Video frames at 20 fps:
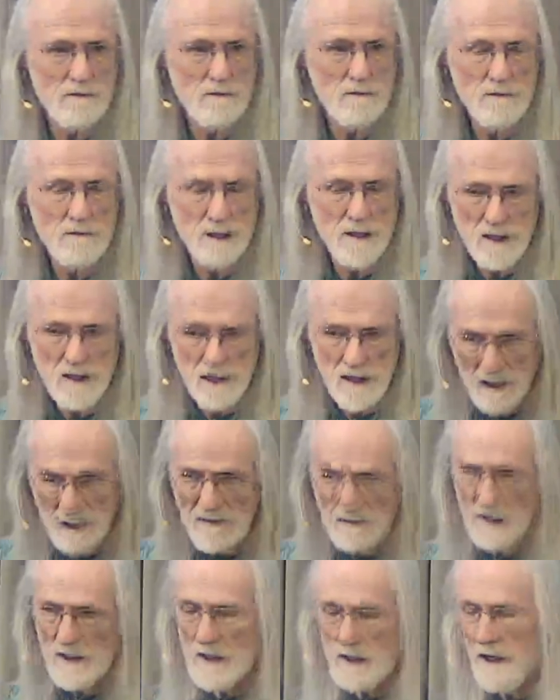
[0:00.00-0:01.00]
the
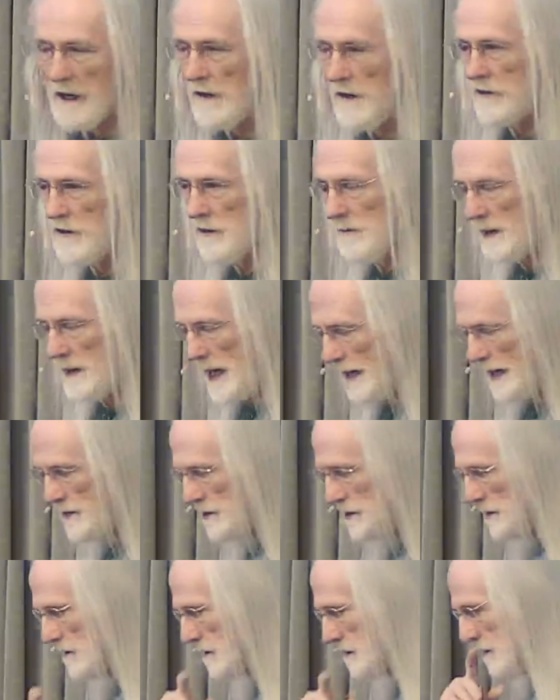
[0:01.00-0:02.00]
living of your
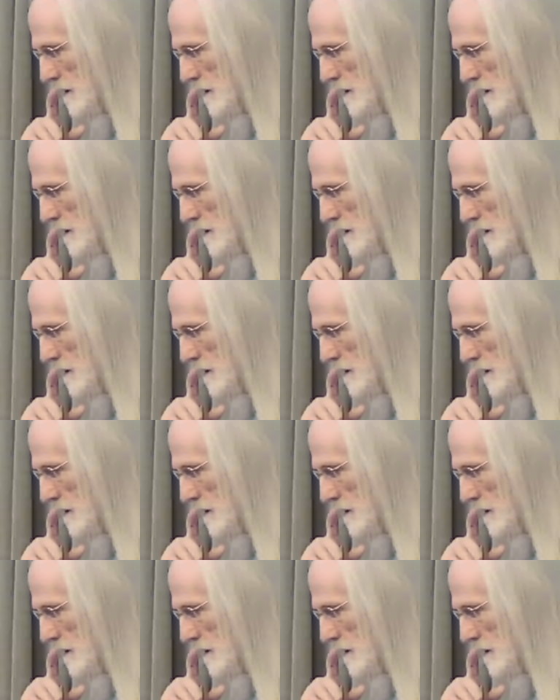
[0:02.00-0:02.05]
passions?